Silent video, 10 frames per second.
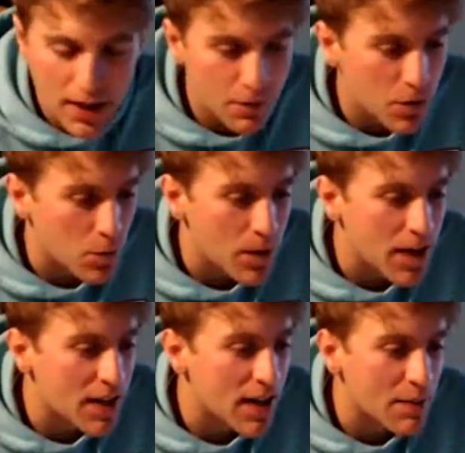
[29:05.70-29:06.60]
for a week
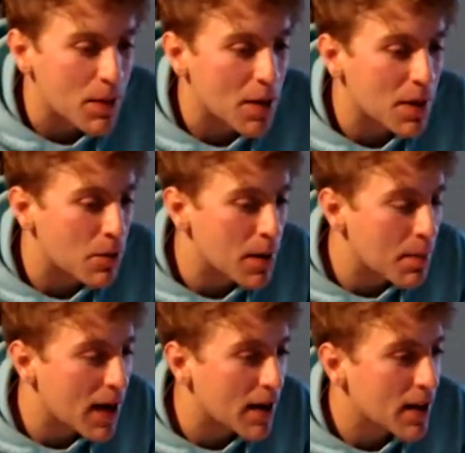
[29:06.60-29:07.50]
and I make my way
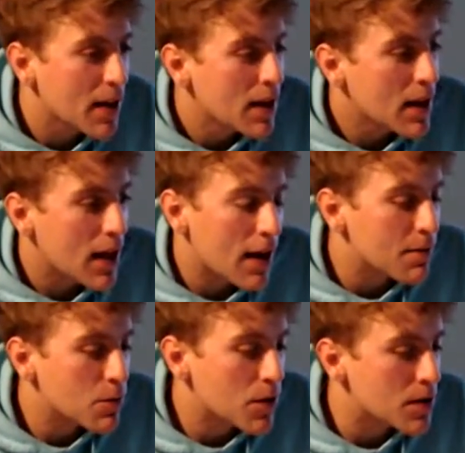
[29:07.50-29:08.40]
back.
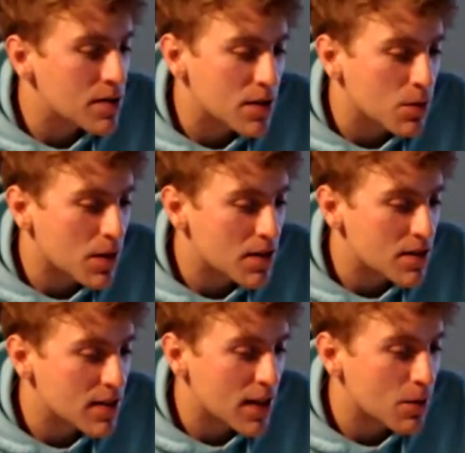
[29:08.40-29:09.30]
Everyone's going to want to
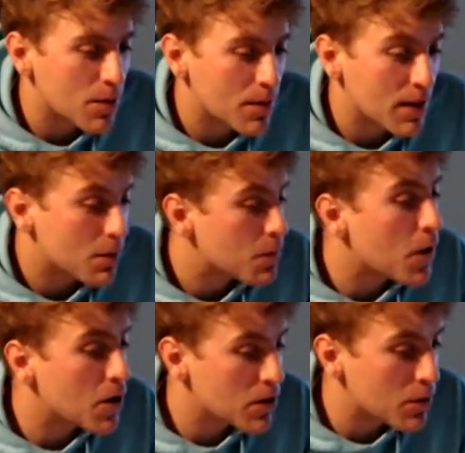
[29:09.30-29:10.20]
stay even
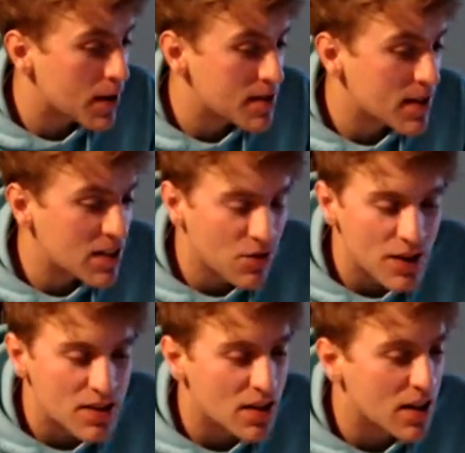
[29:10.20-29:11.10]
farther.
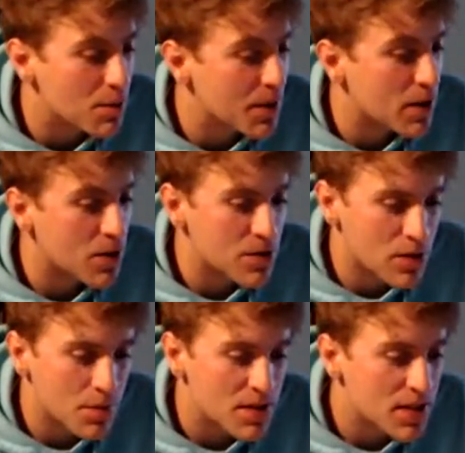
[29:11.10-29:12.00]
6 feet's not going to be
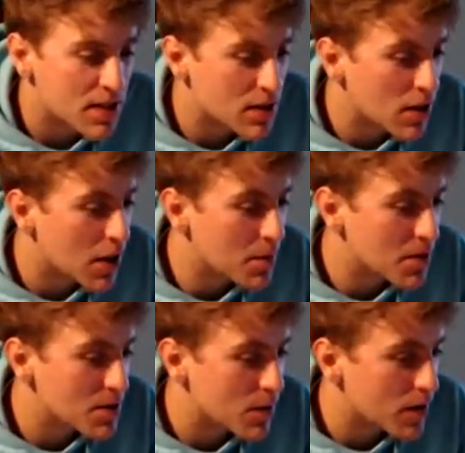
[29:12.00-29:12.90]
close. It's going to be 6
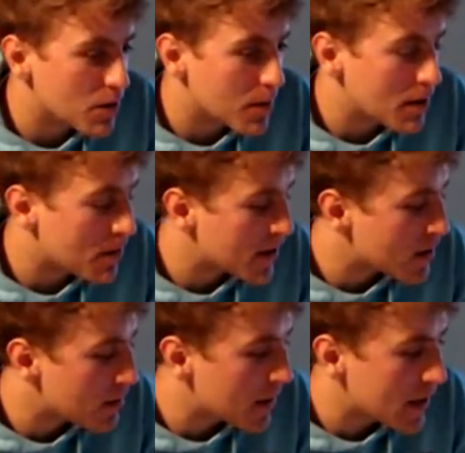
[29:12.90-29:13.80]
kilometers away from me when I
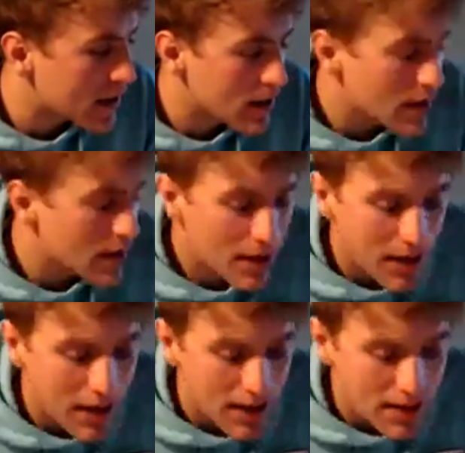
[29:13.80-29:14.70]
come back.
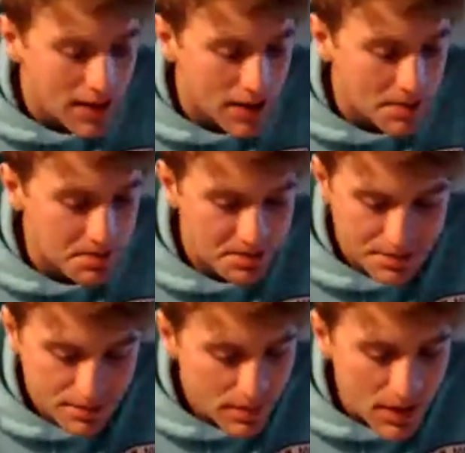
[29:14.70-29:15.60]
And
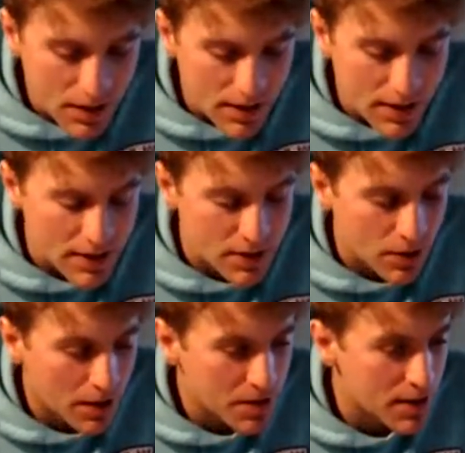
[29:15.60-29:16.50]
so
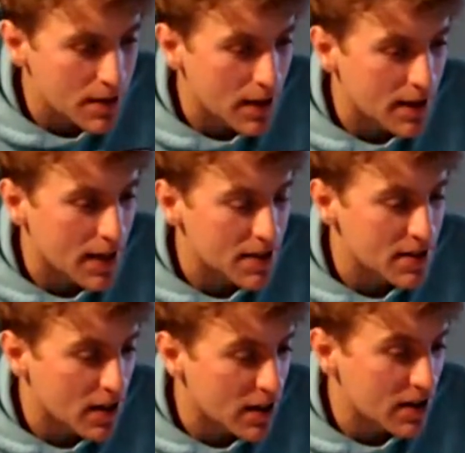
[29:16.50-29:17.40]
obviously, like, that's
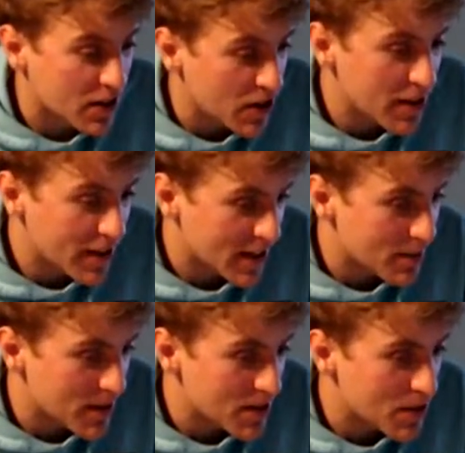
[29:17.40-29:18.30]
not a good thing to
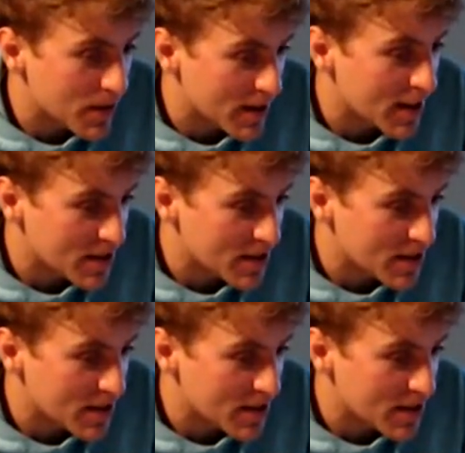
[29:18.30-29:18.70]
be doing. Like,